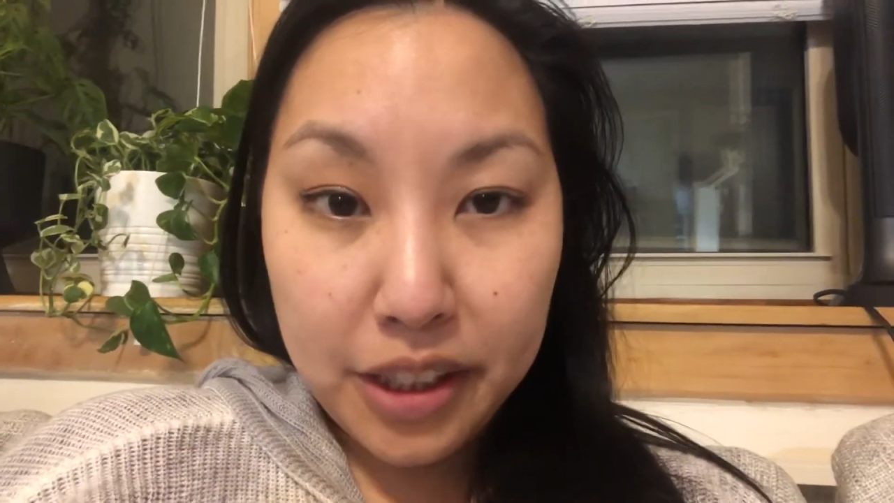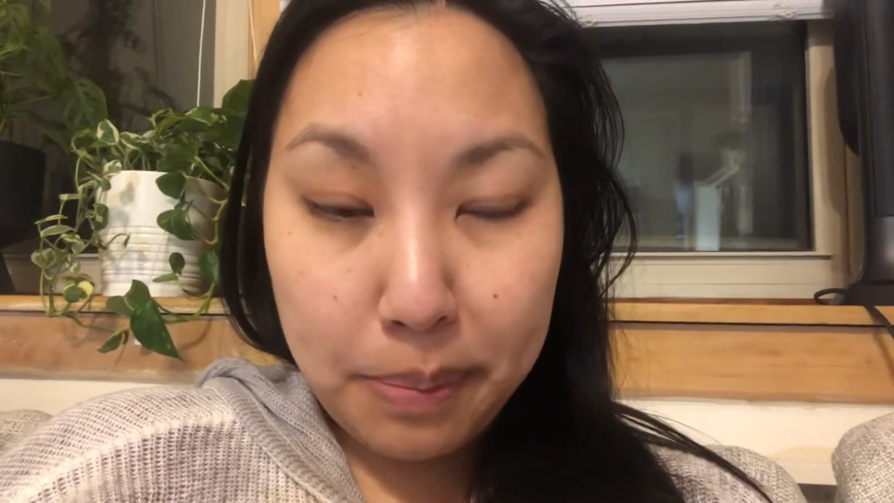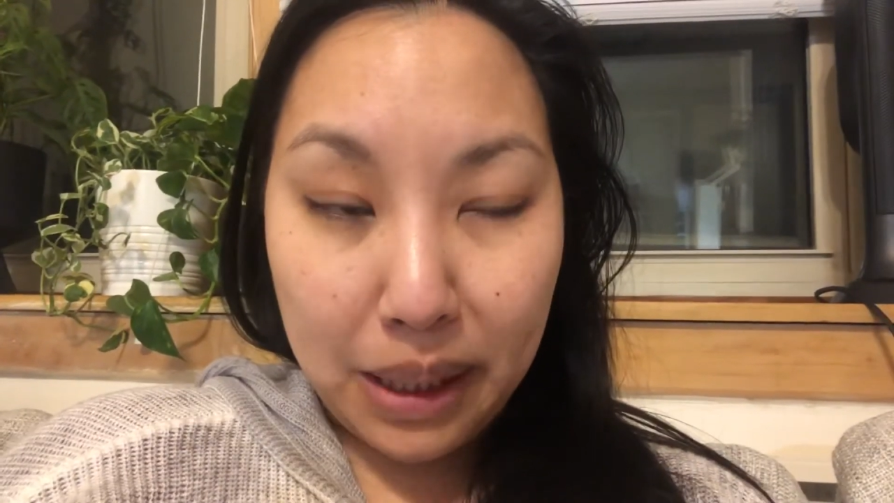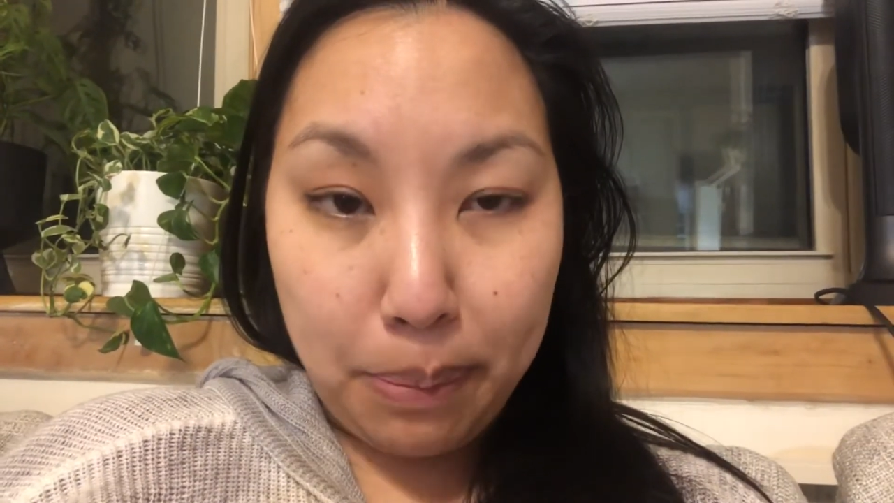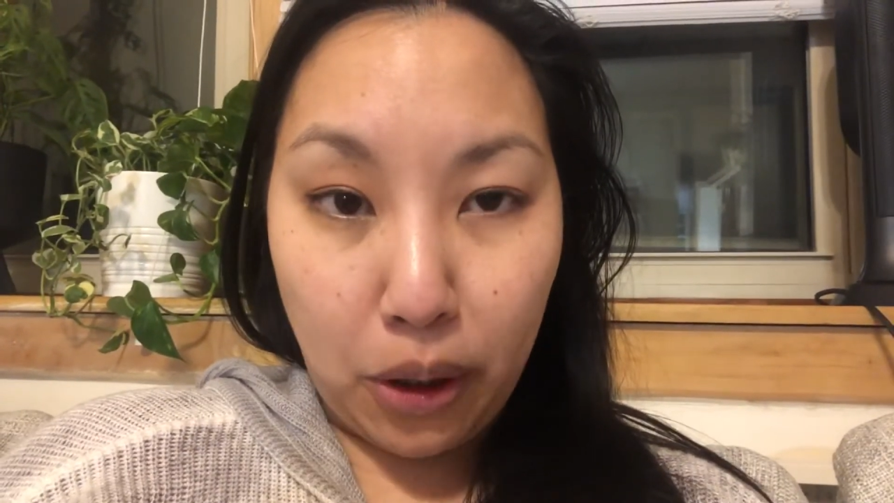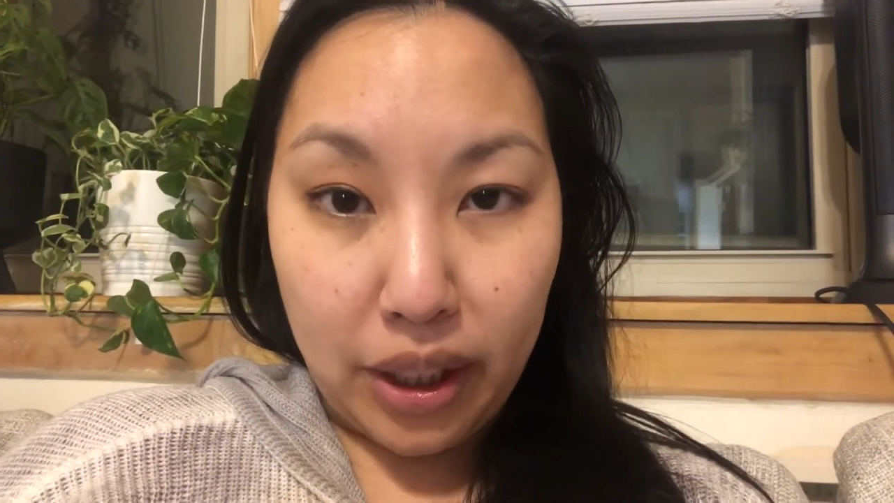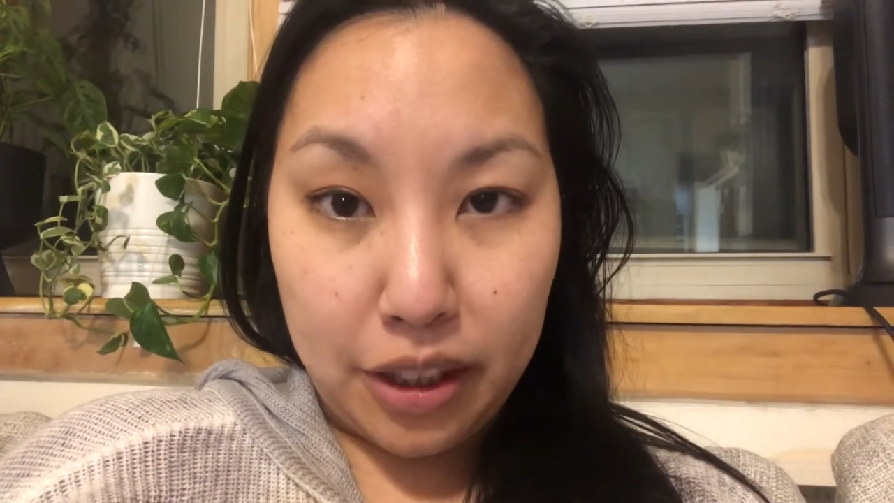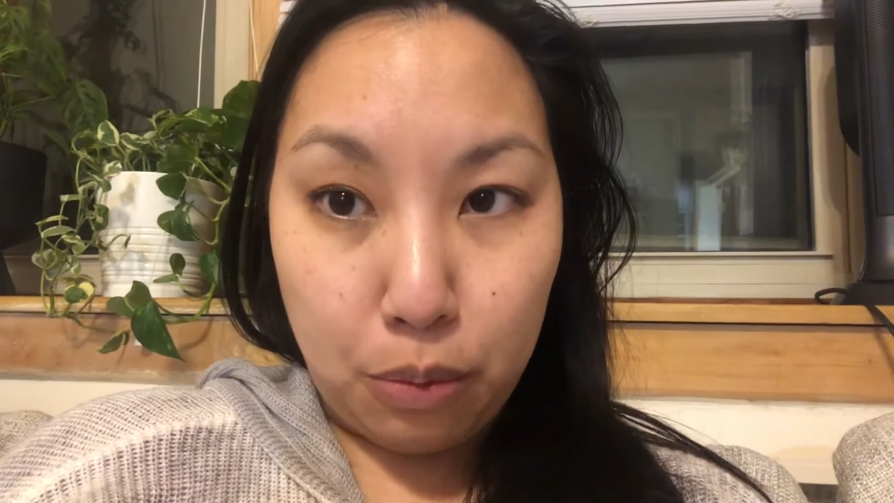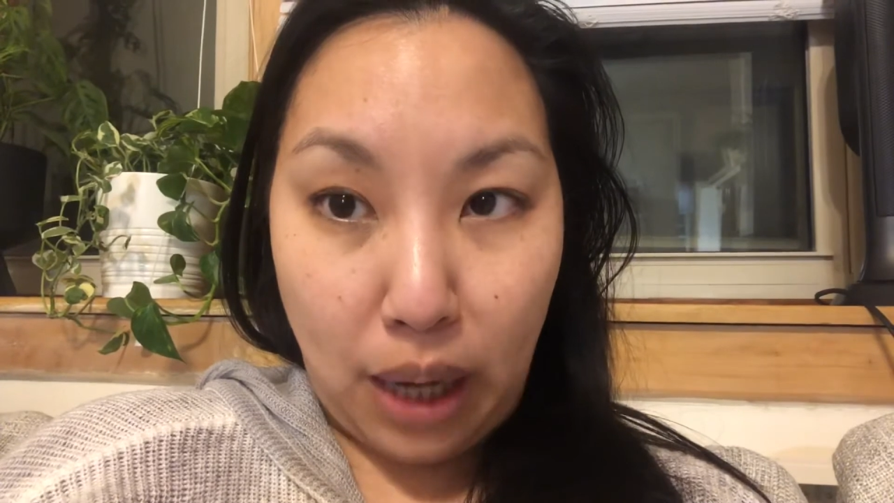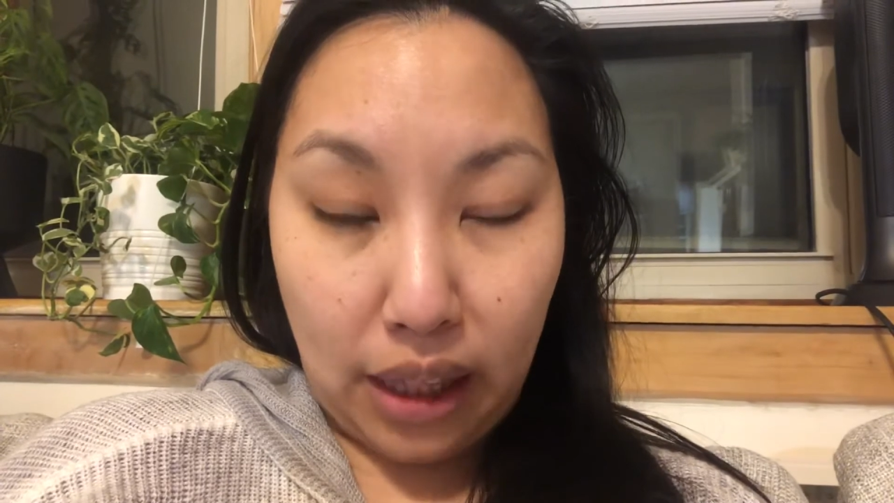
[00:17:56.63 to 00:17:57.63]
a big perk
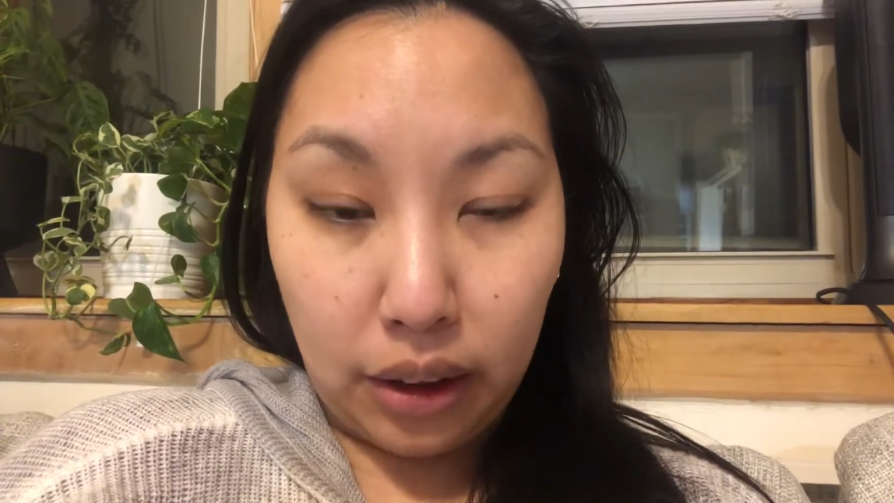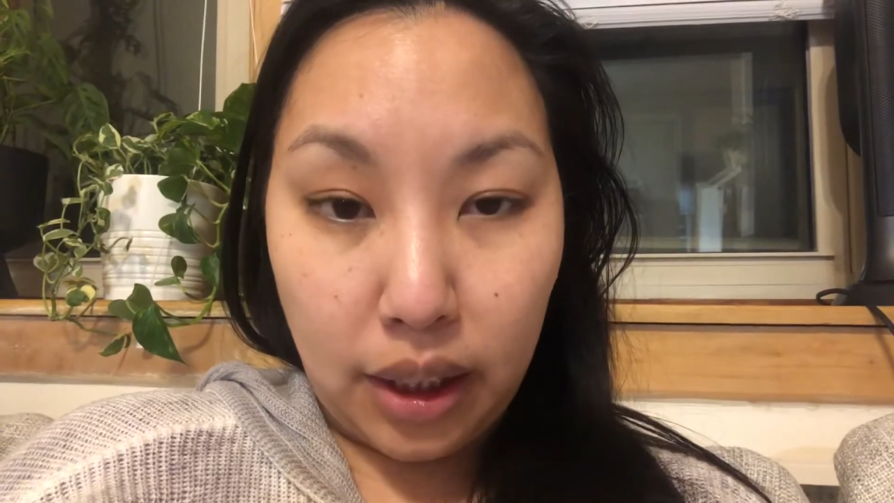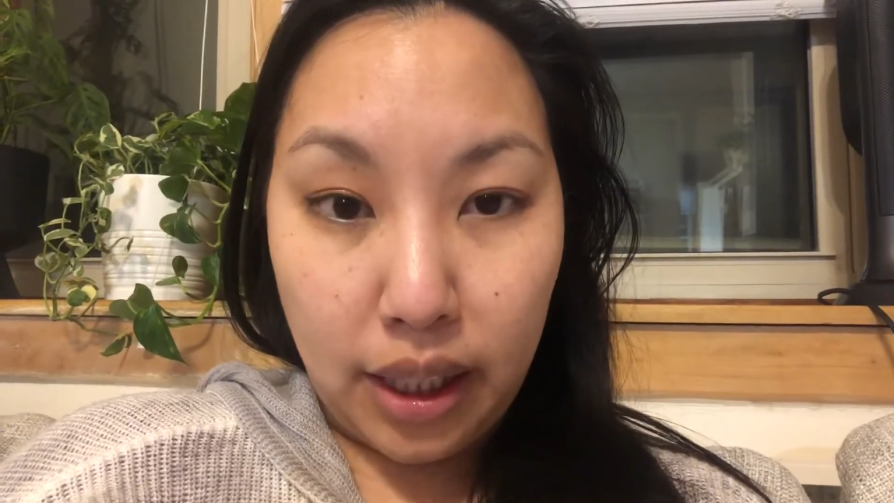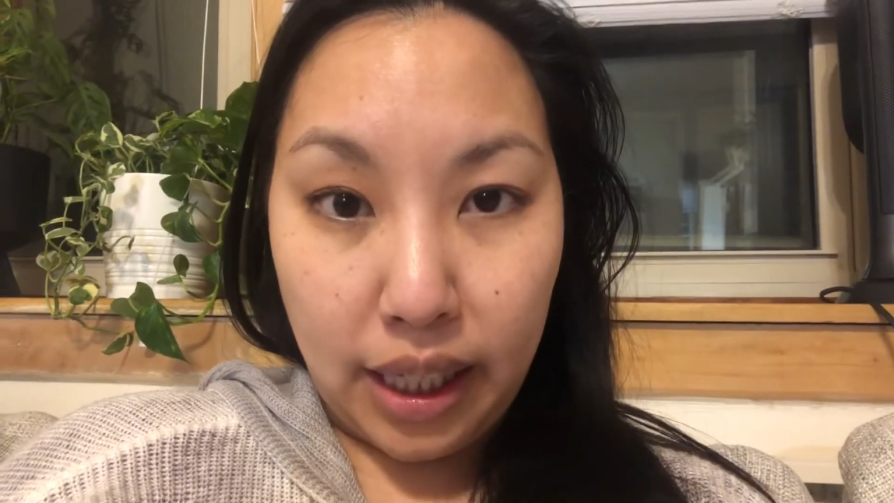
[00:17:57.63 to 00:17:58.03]
as well.